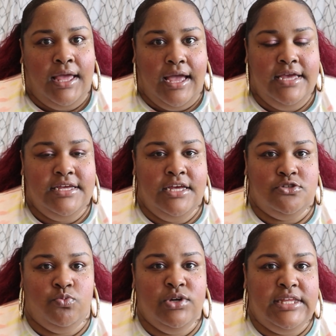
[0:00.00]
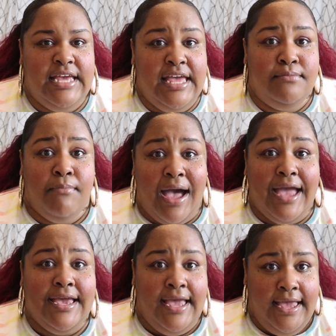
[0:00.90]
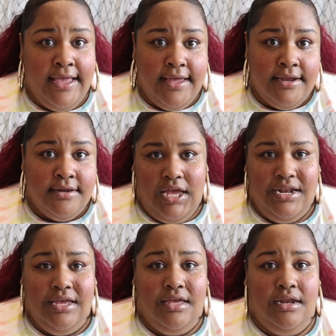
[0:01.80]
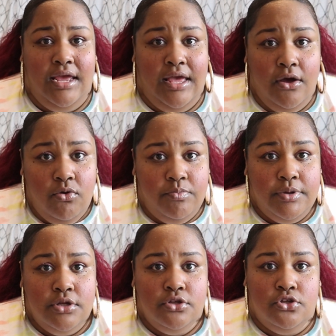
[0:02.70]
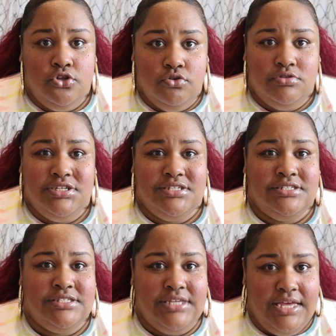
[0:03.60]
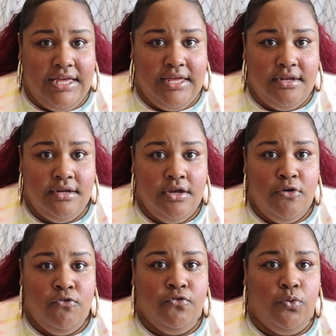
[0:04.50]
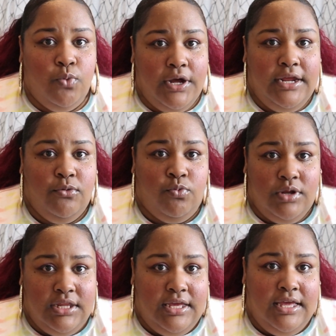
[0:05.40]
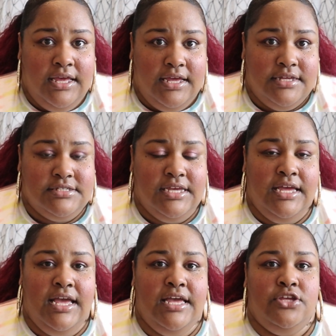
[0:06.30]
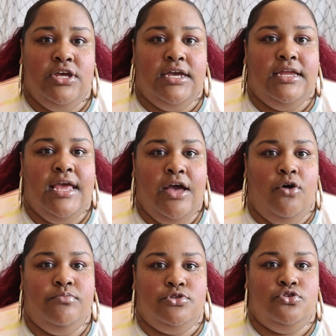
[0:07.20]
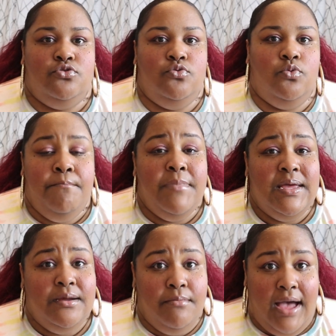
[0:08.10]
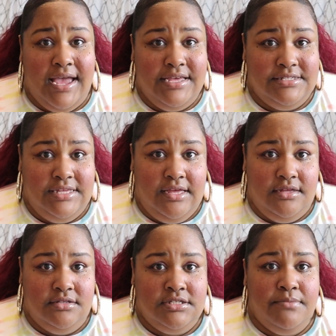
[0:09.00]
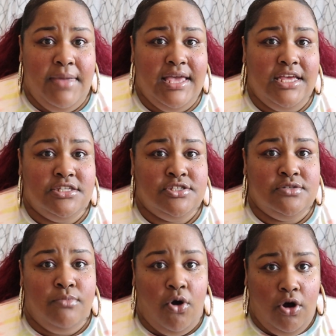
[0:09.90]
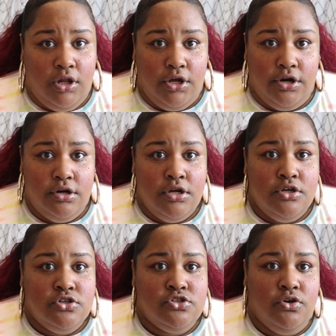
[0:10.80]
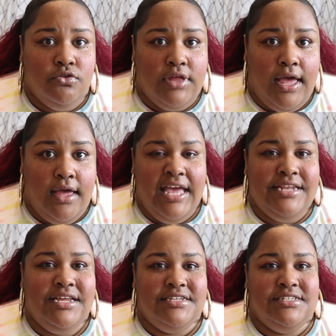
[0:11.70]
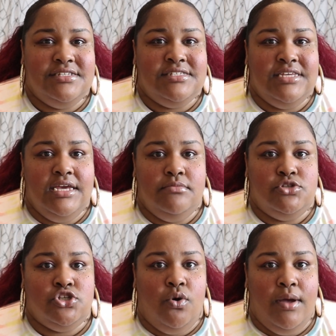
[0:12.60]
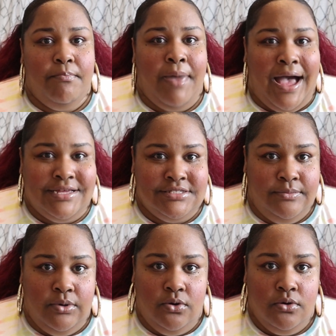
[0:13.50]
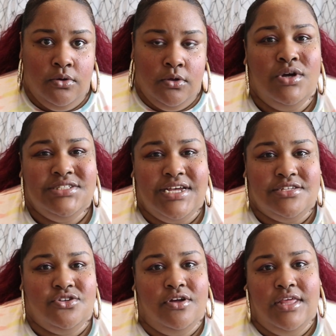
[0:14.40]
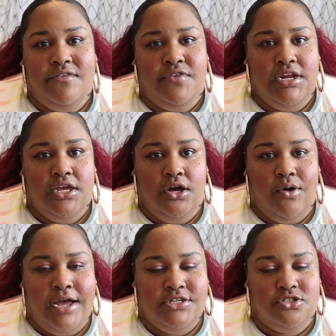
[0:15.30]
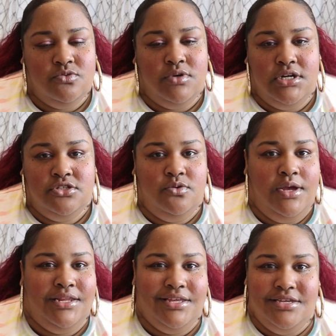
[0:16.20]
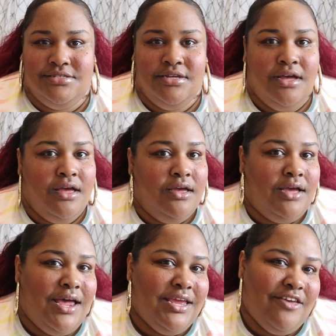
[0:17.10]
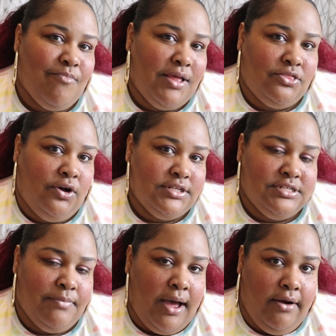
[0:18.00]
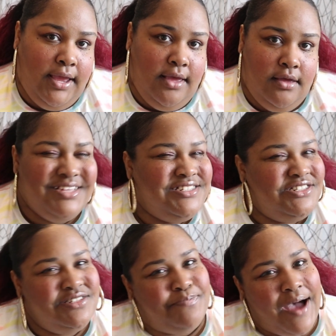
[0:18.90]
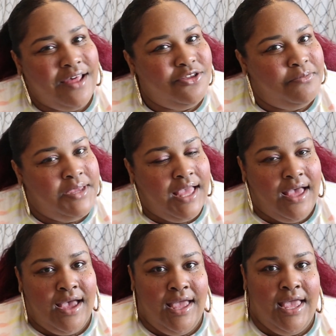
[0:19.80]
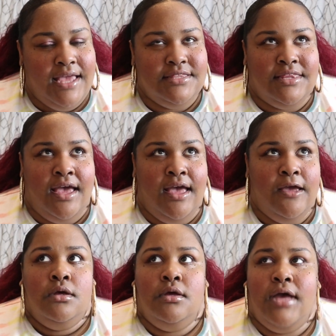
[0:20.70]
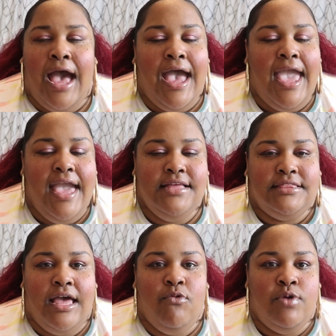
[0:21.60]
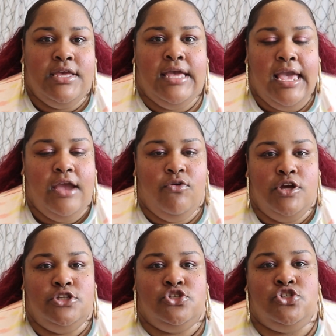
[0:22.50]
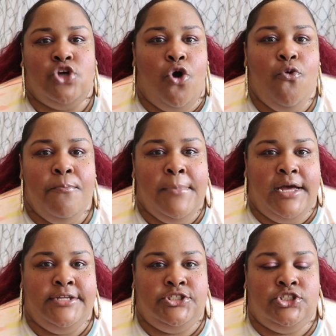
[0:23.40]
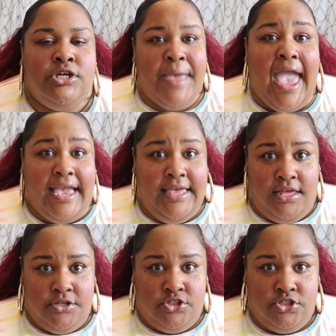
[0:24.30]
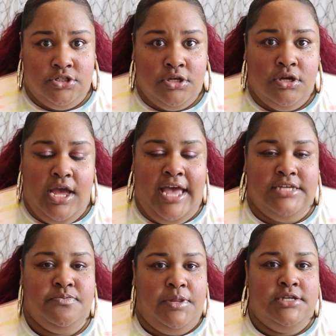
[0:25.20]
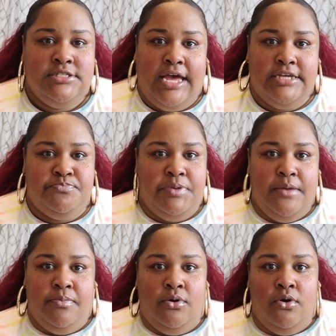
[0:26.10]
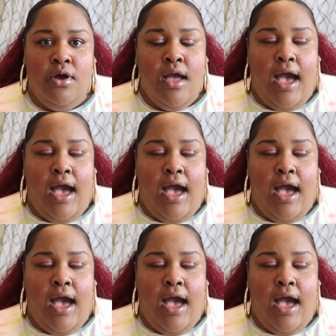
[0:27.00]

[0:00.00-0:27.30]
Like it's really in my head, and it can help you to see it for what it really is. It can help to minimize it, to make it smaller so that it doesn't seem so impossible. Once I saw that video, I just wanted to at least kind of give my thoughts about it, because it just bothered me. I hate that we carry so much baggage as plus size people.